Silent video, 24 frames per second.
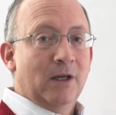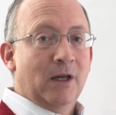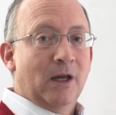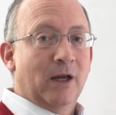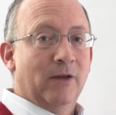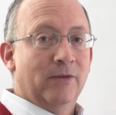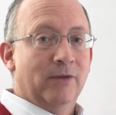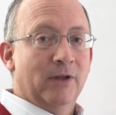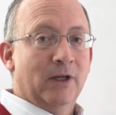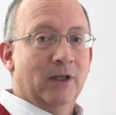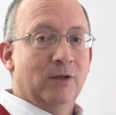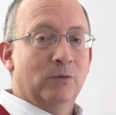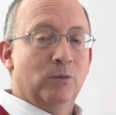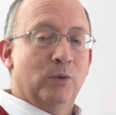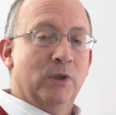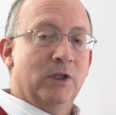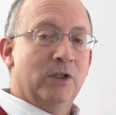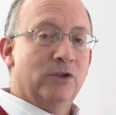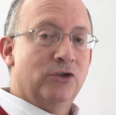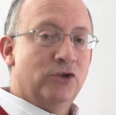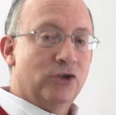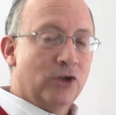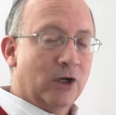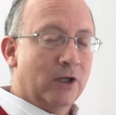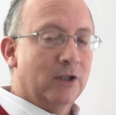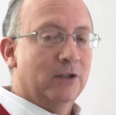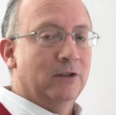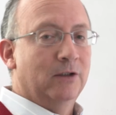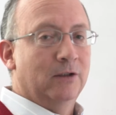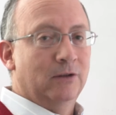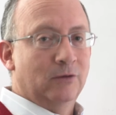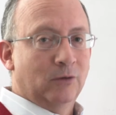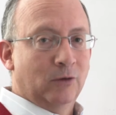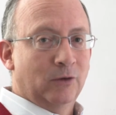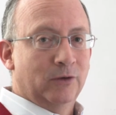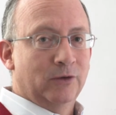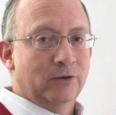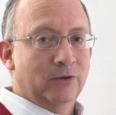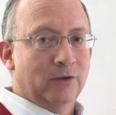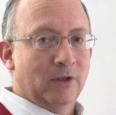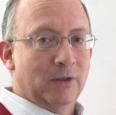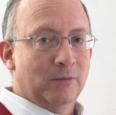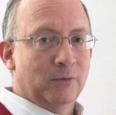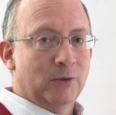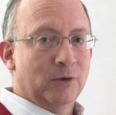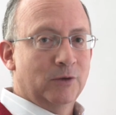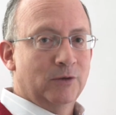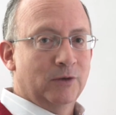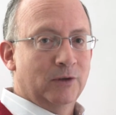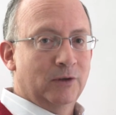And then we charted all these numbers